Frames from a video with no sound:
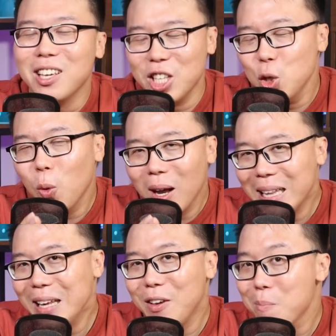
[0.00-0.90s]
you are
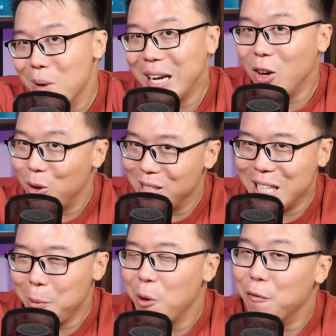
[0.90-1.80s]
leaving money on the
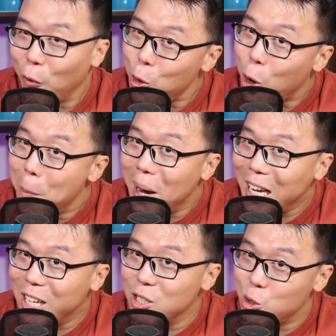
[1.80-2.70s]
table for your
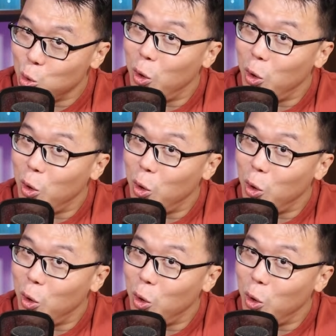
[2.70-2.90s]
competitors to